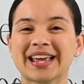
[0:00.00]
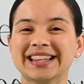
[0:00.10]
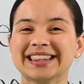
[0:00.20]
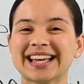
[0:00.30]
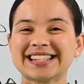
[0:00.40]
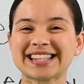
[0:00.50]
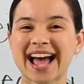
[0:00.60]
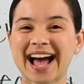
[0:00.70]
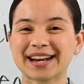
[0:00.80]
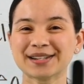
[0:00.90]
Let's
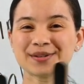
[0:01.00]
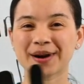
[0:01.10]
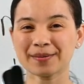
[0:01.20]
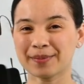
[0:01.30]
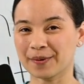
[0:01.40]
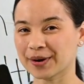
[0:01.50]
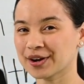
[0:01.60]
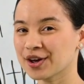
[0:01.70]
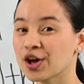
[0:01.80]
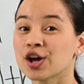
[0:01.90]
add it to our
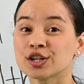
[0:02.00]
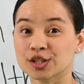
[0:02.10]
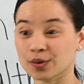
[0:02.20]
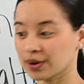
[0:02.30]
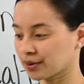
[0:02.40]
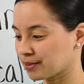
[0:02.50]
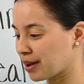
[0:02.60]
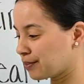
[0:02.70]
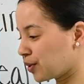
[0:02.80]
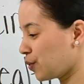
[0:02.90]
board so we
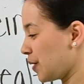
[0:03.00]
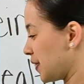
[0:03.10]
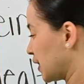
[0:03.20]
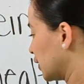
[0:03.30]
remember what they